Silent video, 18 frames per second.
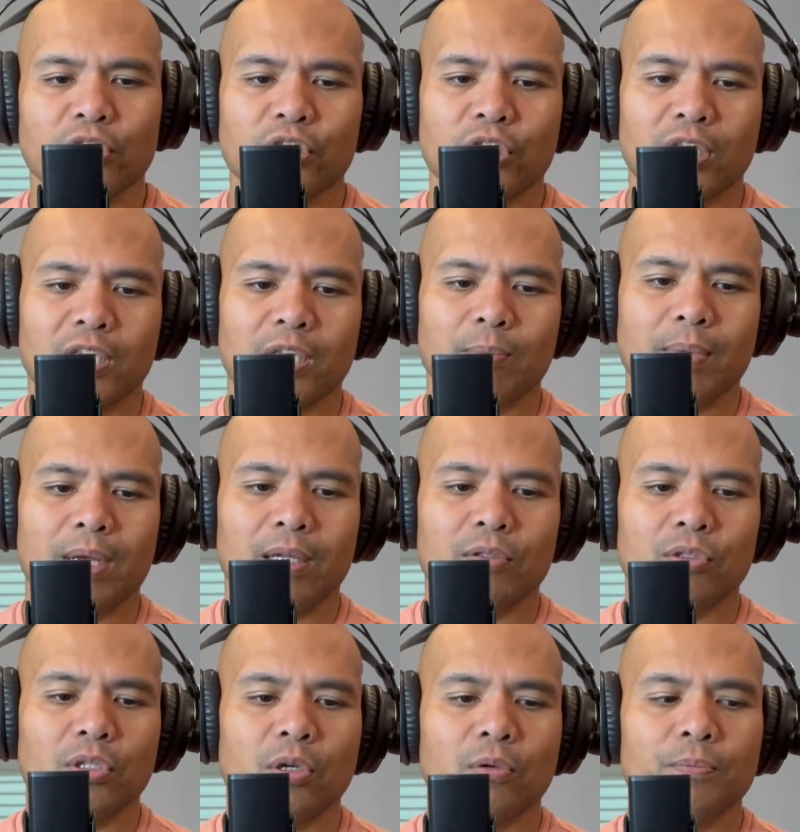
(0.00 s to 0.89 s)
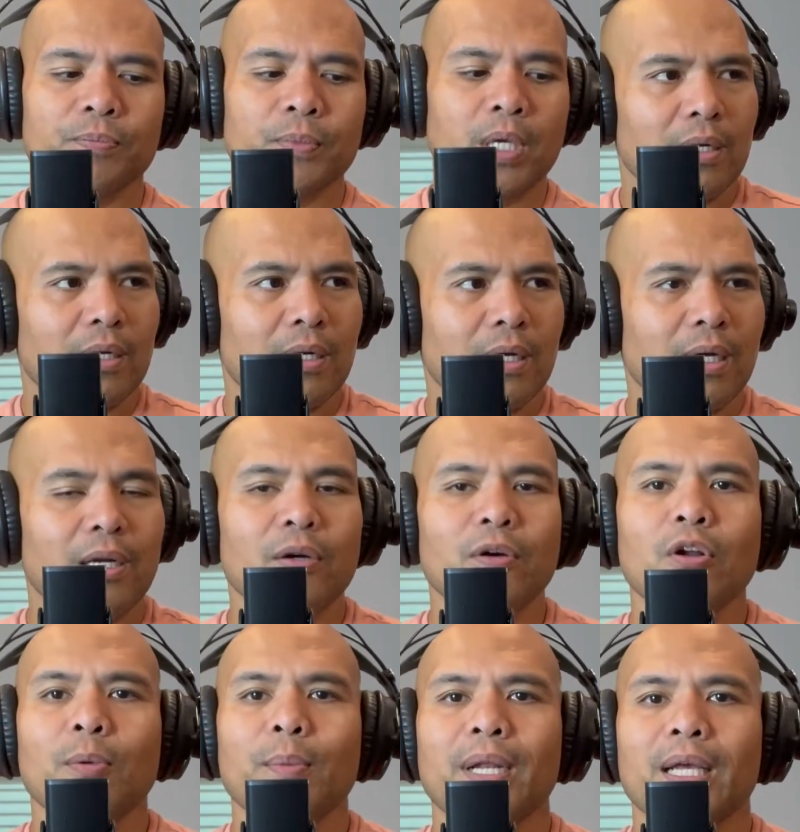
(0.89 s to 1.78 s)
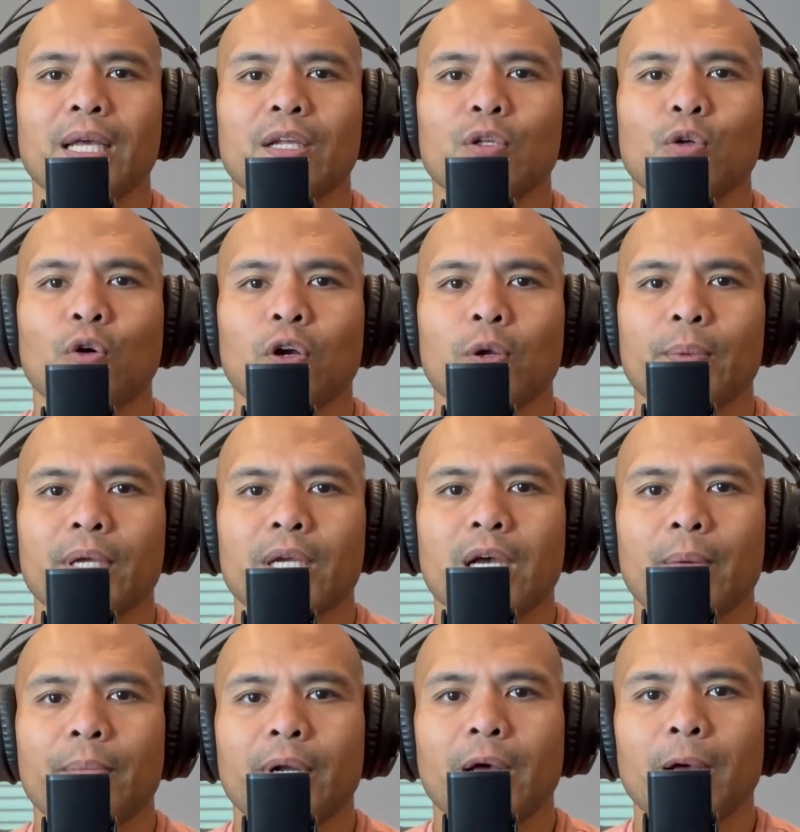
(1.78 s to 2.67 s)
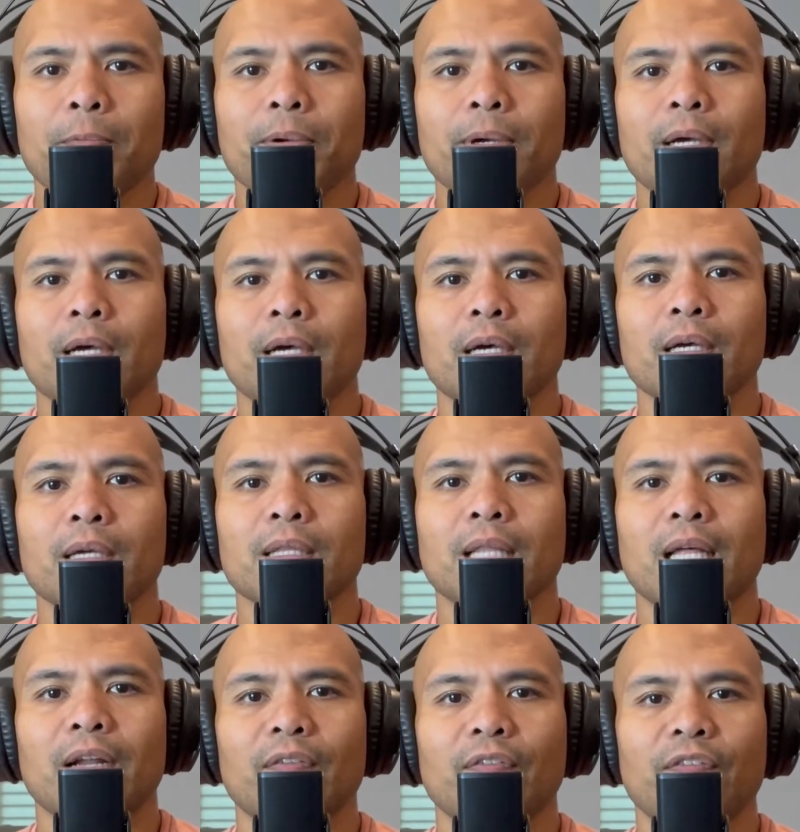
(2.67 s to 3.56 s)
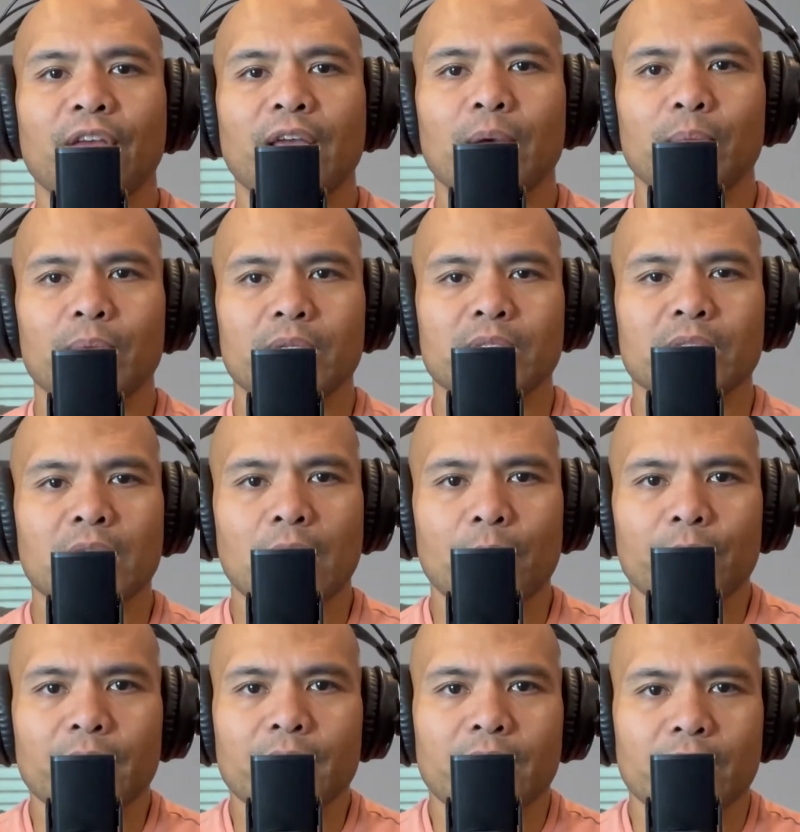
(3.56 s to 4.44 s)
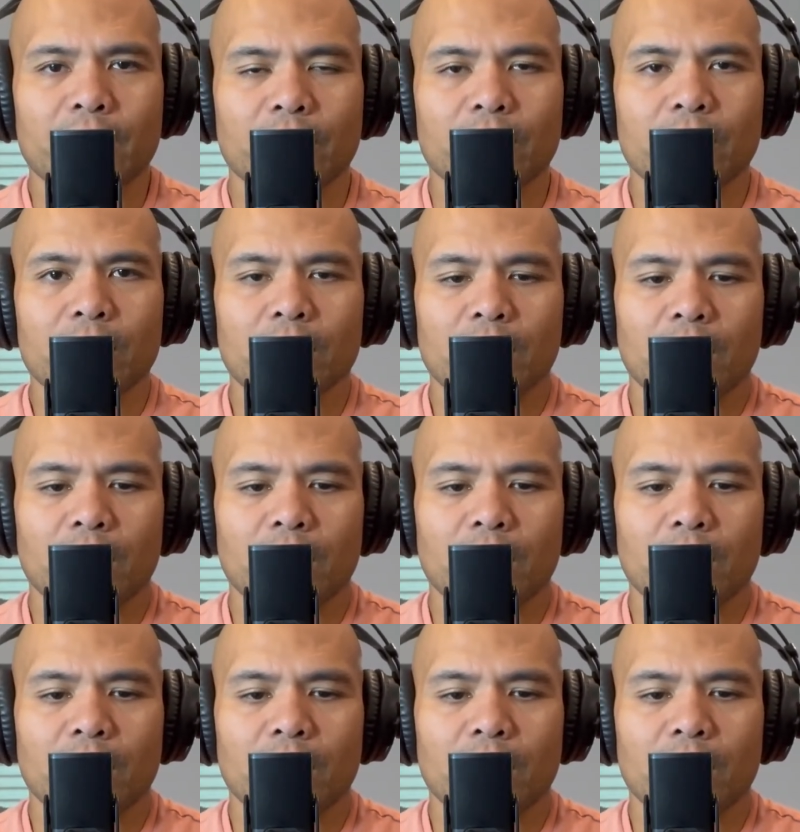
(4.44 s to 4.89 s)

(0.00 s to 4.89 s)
Check them out. So I don't know, man. I got a tournament coming up. A lot of families coming here.